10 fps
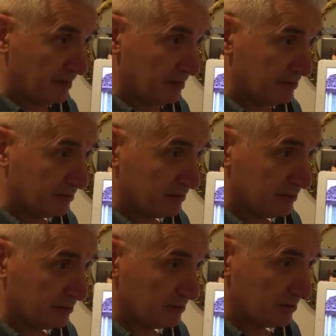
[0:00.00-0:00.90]
it's
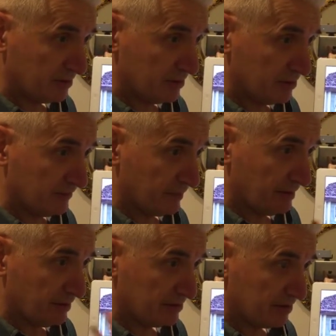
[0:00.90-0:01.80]
got a
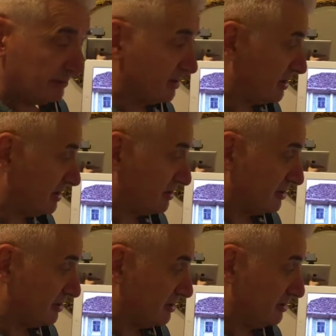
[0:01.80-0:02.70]
summer
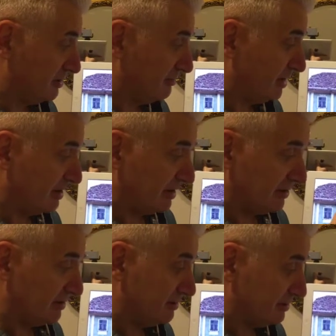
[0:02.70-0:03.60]
kitchen and many
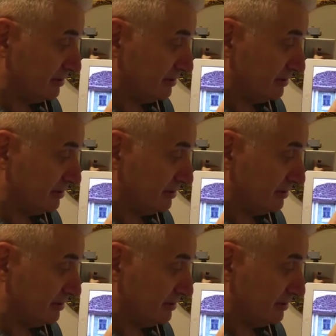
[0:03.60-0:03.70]
other